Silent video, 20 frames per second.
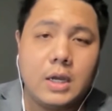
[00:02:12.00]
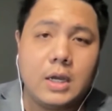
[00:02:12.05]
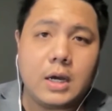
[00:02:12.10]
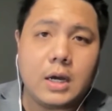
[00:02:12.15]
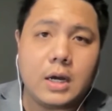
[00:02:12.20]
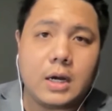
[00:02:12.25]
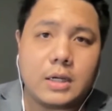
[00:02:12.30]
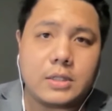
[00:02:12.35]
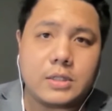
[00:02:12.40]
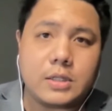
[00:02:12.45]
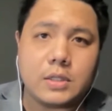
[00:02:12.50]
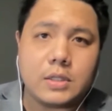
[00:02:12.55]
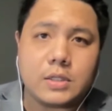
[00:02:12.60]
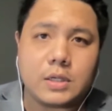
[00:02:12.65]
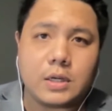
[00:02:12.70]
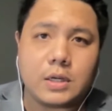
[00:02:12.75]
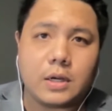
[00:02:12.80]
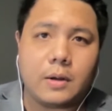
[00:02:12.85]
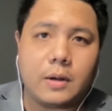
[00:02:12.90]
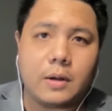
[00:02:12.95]

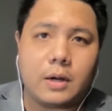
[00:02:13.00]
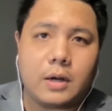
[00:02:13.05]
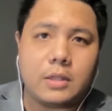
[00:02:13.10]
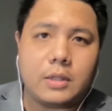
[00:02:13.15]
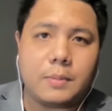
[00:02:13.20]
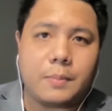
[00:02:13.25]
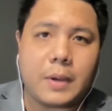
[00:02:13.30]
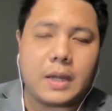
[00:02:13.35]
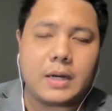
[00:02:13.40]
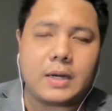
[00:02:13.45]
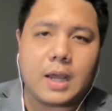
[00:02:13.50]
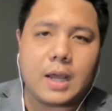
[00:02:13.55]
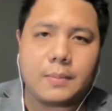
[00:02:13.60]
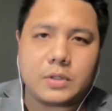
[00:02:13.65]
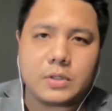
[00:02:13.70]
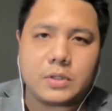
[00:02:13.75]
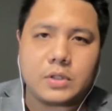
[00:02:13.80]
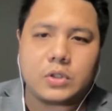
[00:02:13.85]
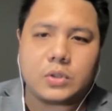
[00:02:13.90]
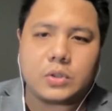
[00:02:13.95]
the
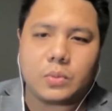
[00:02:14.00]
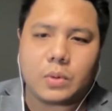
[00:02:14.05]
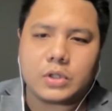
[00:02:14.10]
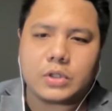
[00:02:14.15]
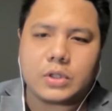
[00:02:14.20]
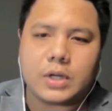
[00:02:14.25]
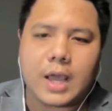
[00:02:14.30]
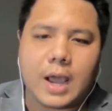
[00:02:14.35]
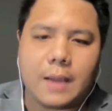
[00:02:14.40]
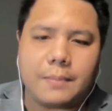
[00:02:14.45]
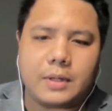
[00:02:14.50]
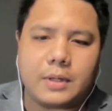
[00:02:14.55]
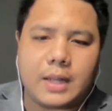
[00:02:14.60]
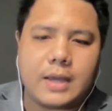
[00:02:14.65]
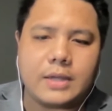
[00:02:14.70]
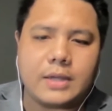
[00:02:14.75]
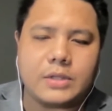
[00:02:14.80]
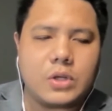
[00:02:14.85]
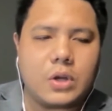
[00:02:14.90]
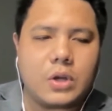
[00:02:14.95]
pandemic situation happened
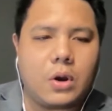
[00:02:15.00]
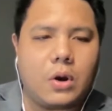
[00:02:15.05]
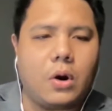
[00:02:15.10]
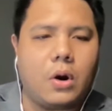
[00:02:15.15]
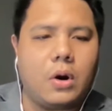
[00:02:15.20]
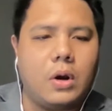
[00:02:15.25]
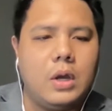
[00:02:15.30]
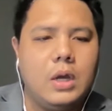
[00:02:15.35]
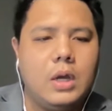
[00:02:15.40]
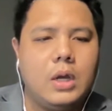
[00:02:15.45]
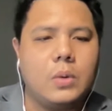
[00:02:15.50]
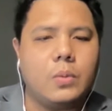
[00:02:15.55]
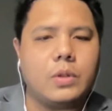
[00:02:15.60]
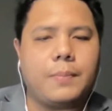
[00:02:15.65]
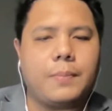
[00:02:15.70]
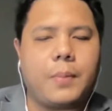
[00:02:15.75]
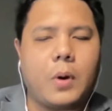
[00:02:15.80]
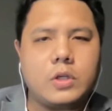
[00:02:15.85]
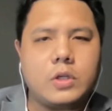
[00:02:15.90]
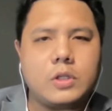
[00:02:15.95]
last year, with
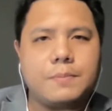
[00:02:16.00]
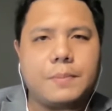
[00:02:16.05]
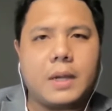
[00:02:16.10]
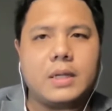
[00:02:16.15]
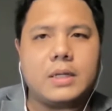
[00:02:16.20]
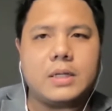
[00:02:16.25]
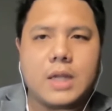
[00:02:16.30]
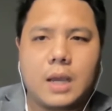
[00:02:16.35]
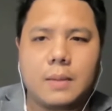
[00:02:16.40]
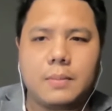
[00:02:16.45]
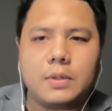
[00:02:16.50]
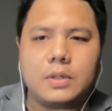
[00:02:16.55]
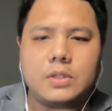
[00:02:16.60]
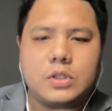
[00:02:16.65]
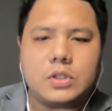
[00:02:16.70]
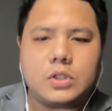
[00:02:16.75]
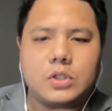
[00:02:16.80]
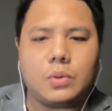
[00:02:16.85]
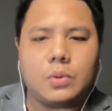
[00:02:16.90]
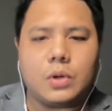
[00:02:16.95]
the
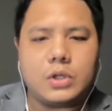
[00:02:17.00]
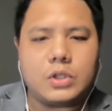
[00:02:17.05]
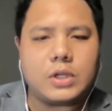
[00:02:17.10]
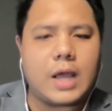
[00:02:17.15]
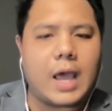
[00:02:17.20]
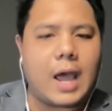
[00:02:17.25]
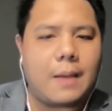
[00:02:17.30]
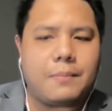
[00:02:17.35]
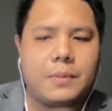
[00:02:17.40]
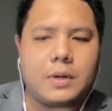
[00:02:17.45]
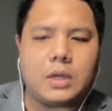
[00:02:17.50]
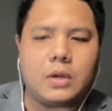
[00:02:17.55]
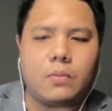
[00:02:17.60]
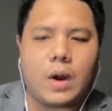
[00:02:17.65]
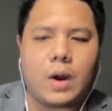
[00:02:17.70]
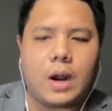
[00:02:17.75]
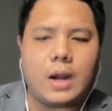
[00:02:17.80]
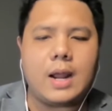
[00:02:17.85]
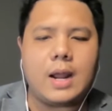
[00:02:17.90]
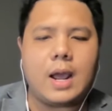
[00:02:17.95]
post-pandemic situation happening
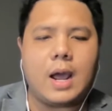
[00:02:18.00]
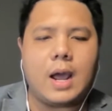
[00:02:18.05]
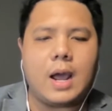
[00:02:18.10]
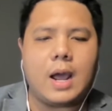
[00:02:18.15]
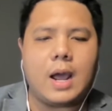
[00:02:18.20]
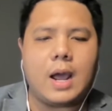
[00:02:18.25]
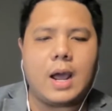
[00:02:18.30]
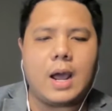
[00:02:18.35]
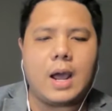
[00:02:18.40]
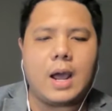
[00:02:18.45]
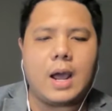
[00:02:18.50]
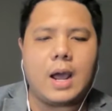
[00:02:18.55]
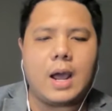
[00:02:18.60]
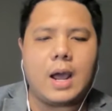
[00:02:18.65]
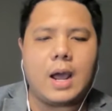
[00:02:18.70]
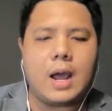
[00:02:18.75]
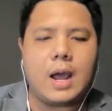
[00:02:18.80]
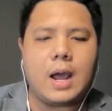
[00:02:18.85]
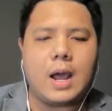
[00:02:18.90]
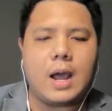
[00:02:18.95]
right now,
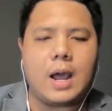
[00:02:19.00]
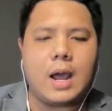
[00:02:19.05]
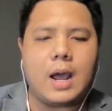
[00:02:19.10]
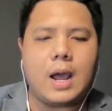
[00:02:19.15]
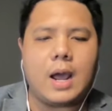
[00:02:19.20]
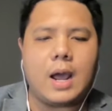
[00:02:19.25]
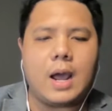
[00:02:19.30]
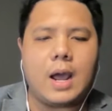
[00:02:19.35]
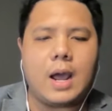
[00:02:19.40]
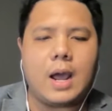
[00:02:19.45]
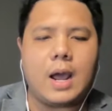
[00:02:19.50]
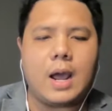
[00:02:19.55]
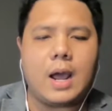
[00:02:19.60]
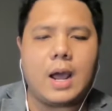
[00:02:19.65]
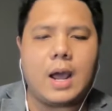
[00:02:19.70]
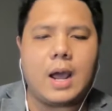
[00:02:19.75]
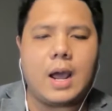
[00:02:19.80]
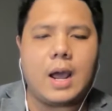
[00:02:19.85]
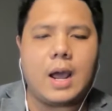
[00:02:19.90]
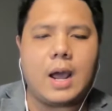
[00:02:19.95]
it becomes a
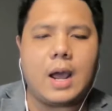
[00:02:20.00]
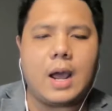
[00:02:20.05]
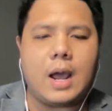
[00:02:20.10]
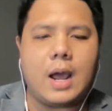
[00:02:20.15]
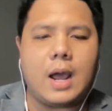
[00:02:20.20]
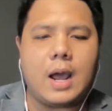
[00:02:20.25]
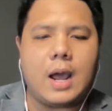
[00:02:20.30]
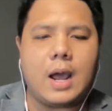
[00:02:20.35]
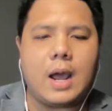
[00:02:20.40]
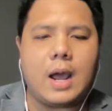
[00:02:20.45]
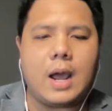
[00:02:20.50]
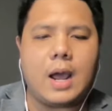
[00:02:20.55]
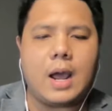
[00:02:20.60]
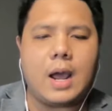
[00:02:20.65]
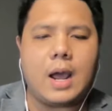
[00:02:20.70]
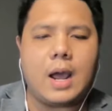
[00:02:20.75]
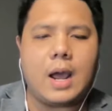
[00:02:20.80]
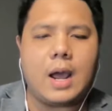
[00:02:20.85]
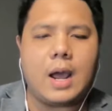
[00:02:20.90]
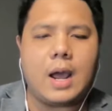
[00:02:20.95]
long-term
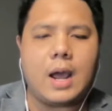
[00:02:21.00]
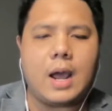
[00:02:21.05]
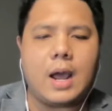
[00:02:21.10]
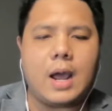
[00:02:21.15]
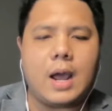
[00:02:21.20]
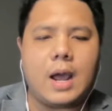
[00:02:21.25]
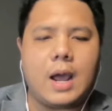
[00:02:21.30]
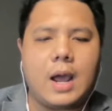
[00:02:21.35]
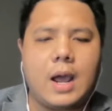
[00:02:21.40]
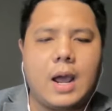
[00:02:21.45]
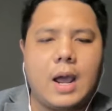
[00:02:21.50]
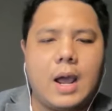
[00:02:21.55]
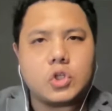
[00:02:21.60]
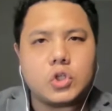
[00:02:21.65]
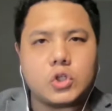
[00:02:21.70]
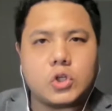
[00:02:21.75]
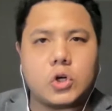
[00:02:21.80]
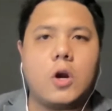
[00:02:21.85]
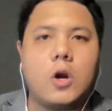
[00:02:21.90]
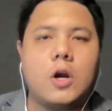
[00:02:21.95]
innovative digital
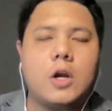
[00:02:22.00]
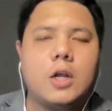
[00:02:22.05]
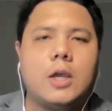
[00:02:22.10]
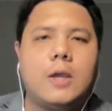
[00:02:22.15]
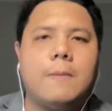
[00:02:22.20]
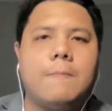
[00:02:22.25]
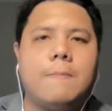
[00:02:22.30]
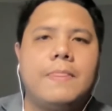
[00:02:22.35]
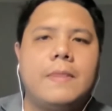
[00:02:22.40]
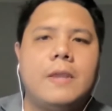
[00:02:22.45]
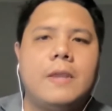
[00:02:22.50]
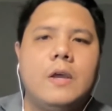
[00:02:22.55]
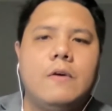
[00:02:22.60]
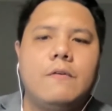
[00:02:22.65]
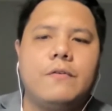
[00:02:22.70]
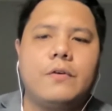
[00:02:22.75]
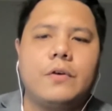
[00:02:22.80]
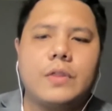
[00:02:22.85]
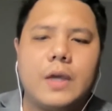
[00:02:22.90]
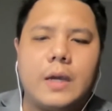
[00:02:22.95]
transformation journey
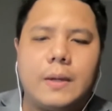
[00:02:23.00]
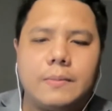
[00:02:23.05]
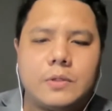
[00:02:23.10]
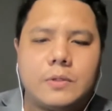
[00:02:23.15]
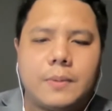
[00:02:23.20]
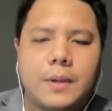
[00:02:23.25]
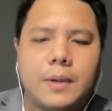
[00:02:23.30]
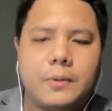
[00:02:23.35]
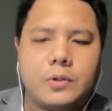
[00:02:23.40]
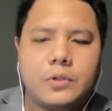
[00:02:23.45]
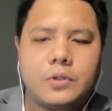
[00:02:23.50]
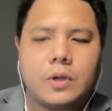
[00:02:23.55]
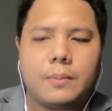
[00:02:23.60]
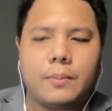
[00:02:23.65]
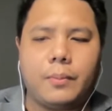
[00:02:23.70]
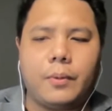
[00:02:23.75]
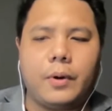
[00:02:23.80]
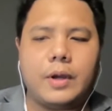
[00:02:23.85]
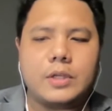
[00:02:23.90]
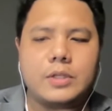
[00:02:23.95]
for them to be able to
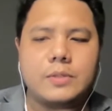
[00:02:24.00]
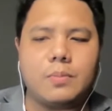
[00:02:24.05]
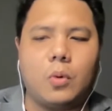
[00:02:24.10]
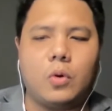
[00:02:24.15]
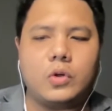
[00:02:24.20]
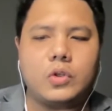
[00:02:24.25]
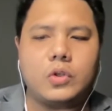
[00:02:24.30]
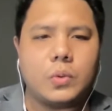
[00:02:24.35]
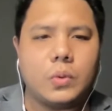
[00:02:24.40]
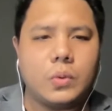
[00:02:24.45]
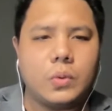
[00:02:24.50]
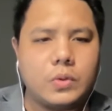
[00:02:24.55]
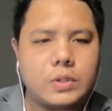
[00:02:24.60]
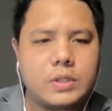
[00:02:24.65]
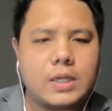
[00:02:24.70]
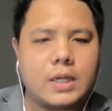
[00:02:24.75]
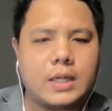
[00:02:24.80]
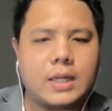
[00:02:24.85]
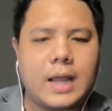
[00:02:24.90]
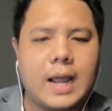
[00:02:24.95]
embrace more
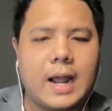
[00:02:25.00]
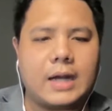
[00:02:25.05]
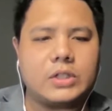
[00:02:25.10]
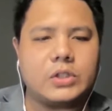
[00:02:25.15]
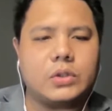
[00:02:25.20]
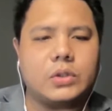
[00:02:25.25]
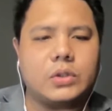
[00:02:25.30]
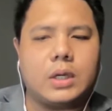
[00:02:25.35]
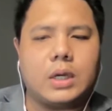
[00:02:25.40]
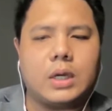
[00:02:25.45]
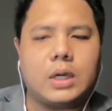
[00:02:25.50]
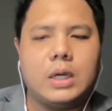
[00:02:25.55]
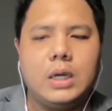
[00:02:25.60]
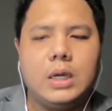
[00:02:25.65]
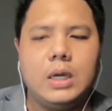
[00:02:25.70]
tools that actually